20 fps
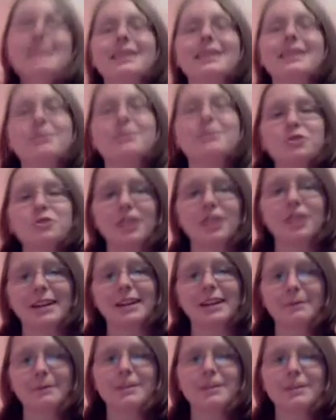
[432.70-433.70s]
there. I'm
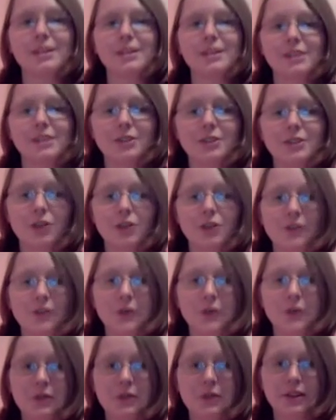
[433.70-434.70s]
trying. So if
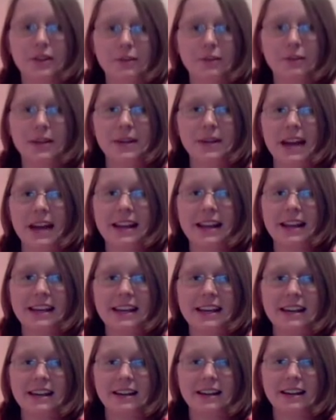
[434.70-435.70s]
you could give me
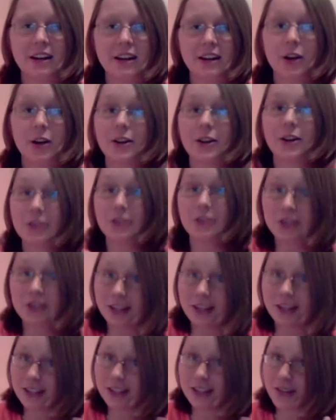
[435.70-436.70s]
any
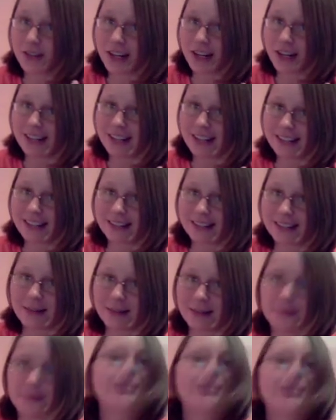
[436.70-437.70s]
constructive
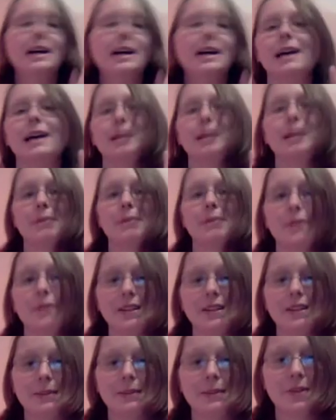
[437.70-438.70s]
criticism, we
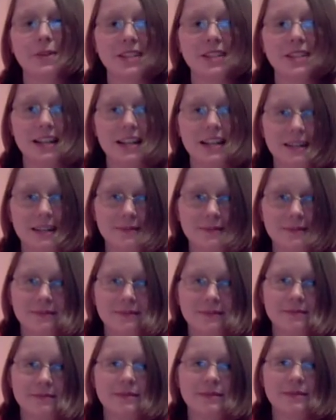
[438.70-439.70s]
really appreciate it.
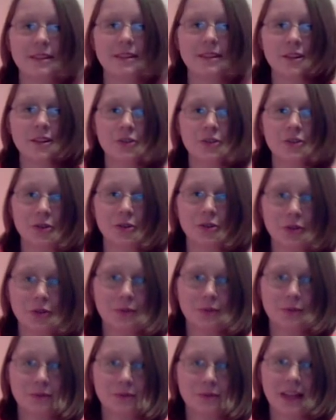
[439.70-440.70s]

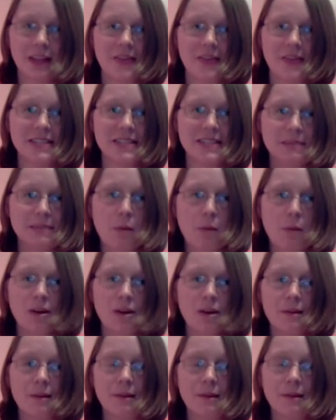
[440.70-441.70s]
So this is
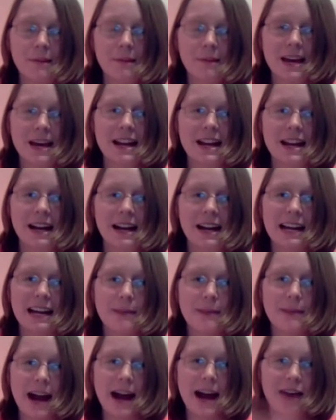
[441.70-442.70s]
Bubblegum Bum, and I
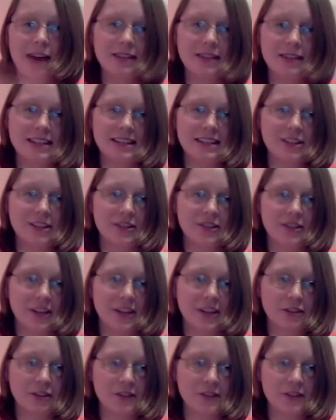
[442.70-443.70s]
am out until the
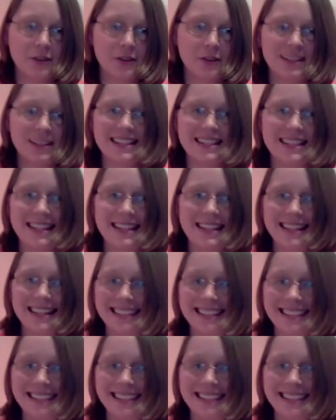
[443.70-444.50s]
next review. See ya.